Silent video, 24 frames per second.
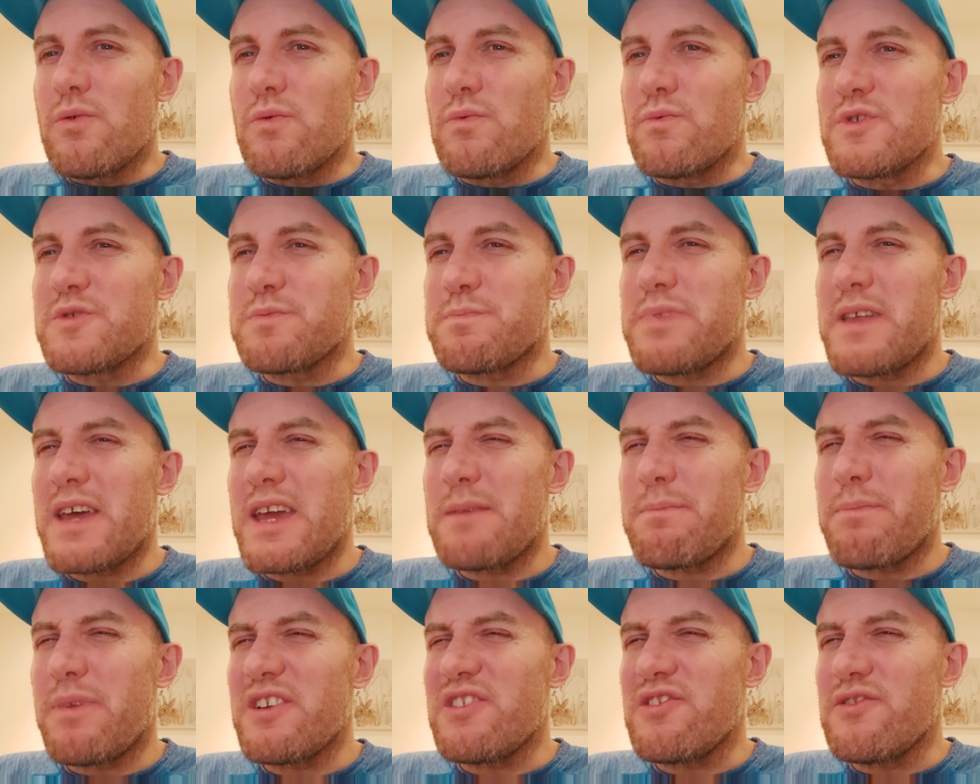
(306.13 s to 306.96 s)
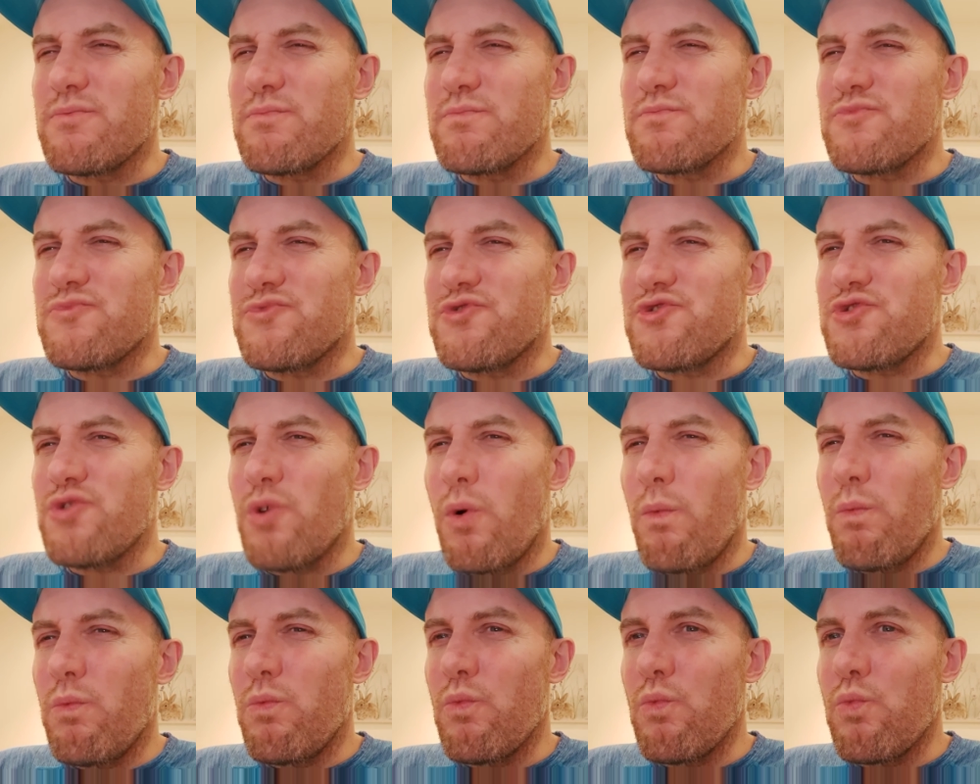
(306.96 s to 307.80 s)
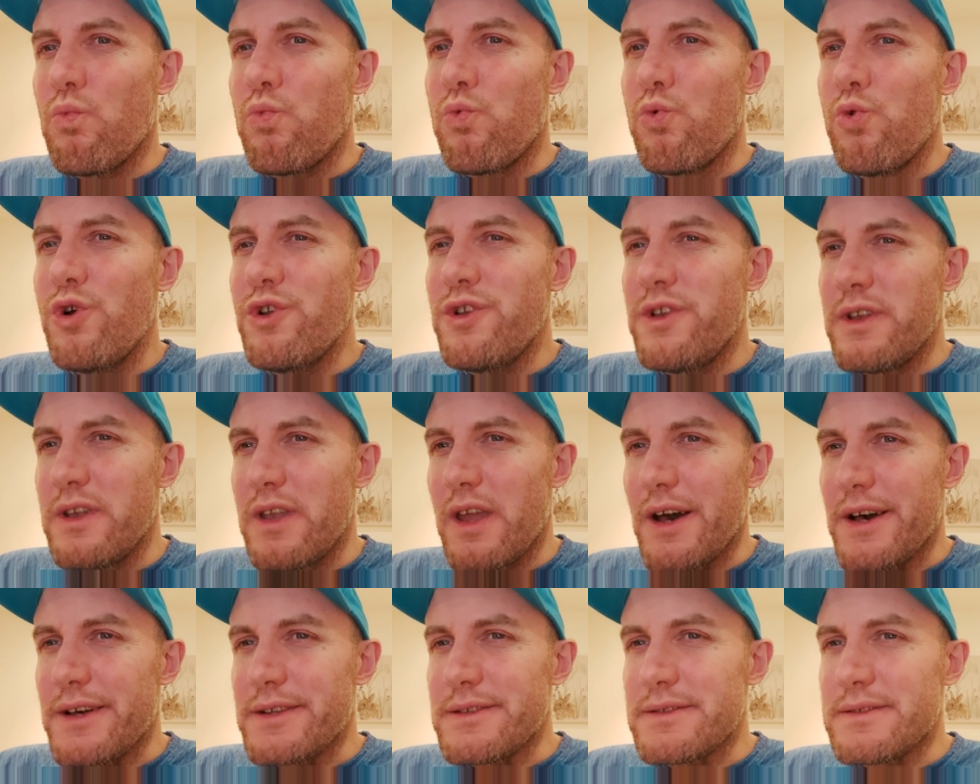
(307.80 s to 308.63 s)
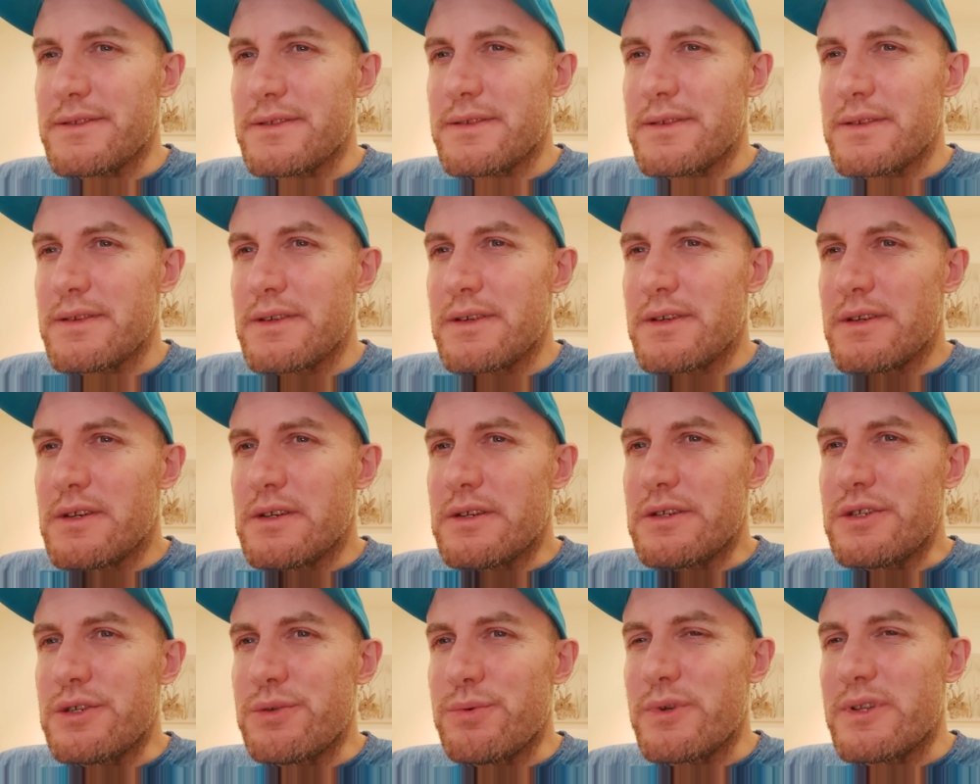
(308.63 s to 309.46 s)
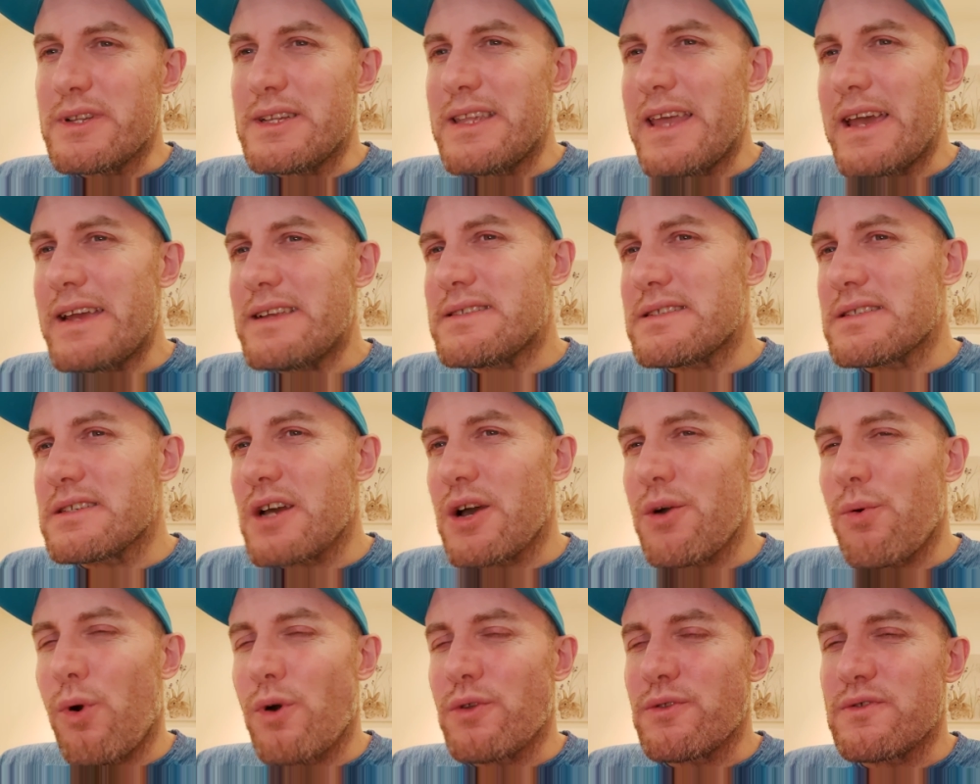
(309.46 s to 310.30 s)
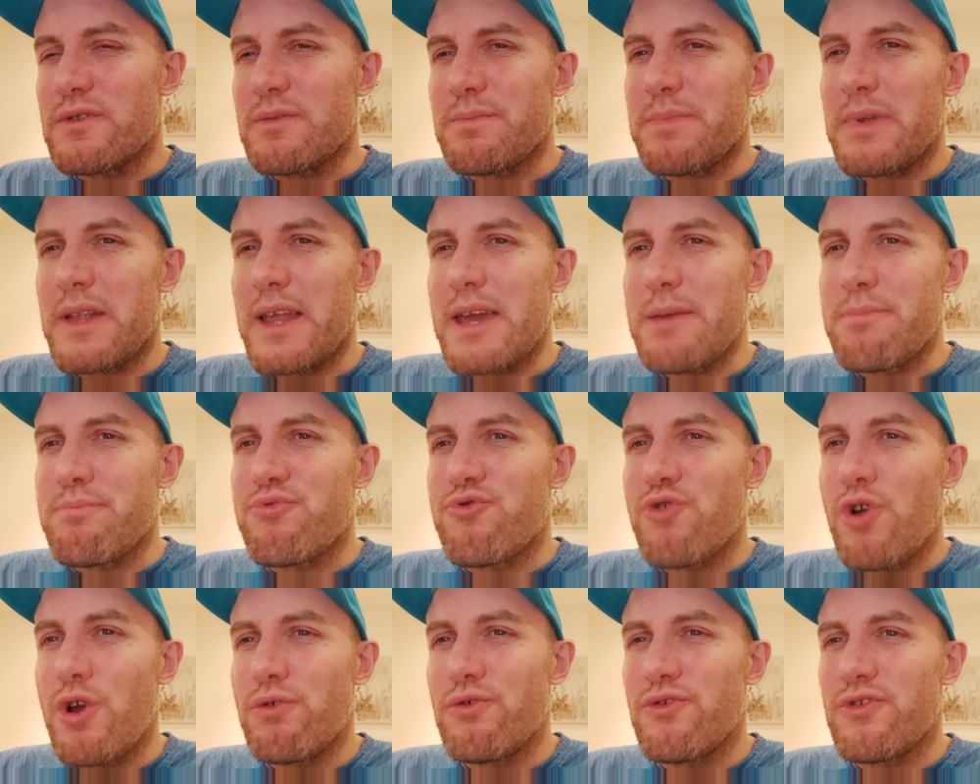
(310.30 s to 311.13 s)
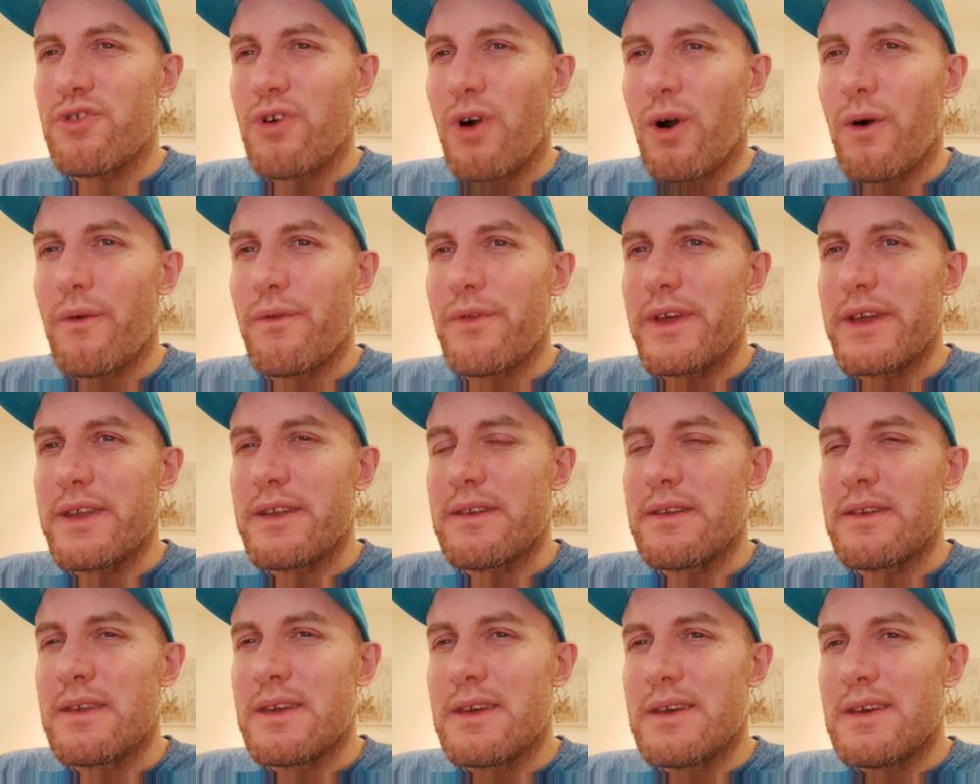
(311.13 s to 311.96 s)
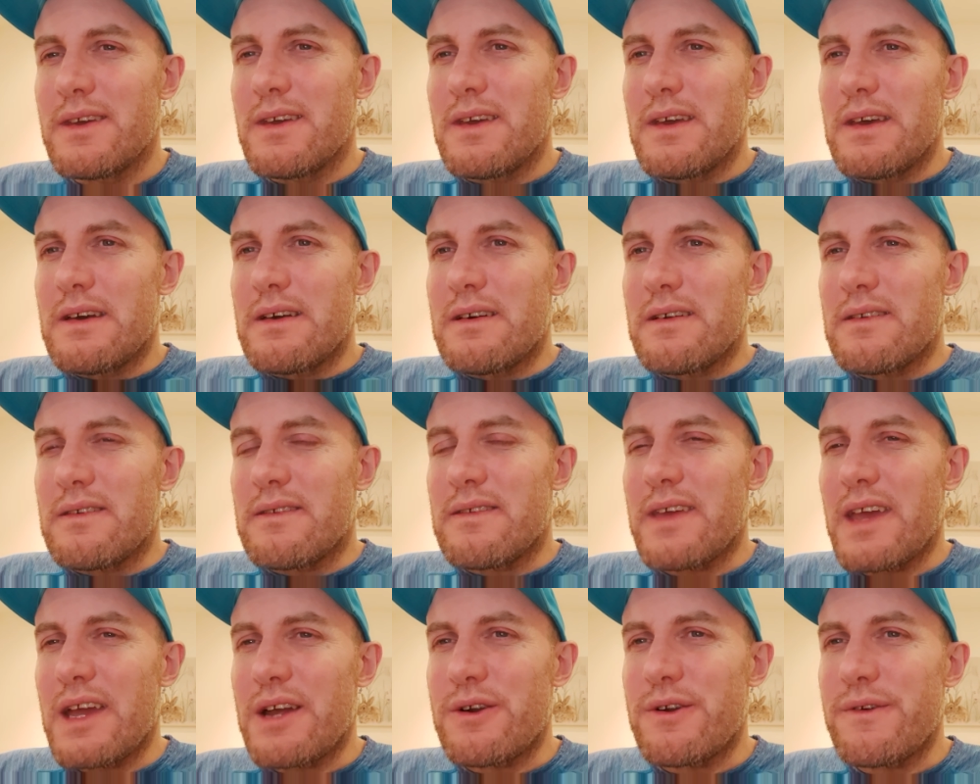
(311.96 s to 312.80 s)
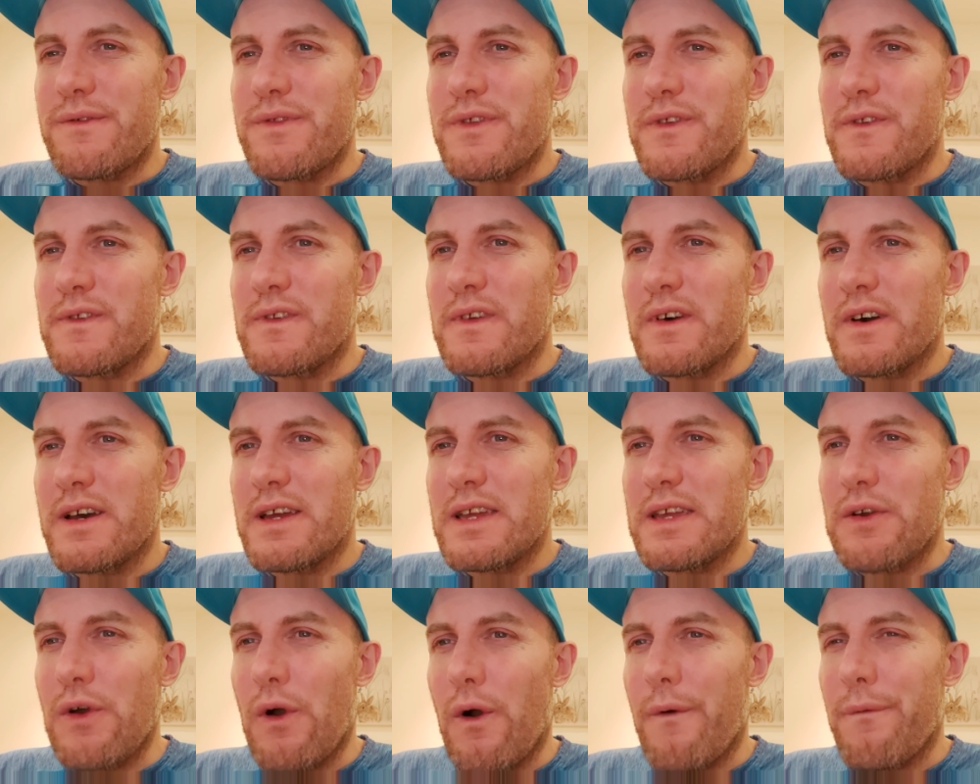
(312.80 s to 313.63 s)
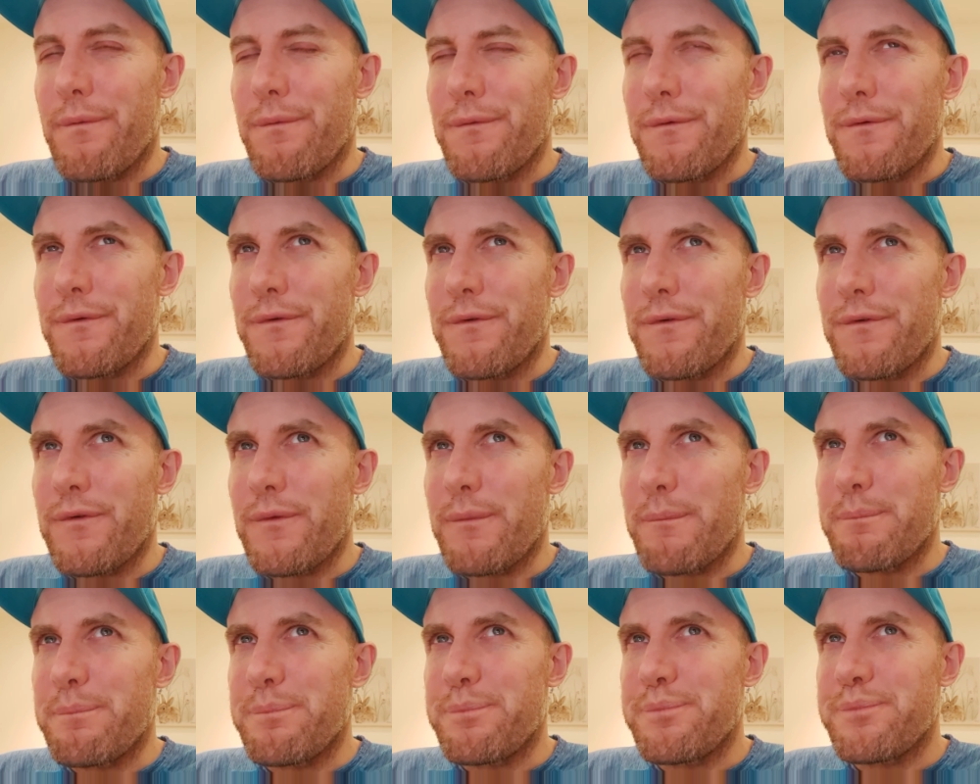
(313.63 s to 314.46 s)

was played by John Woodnutt, who would later go on to play Broton in Terror of the Zygons.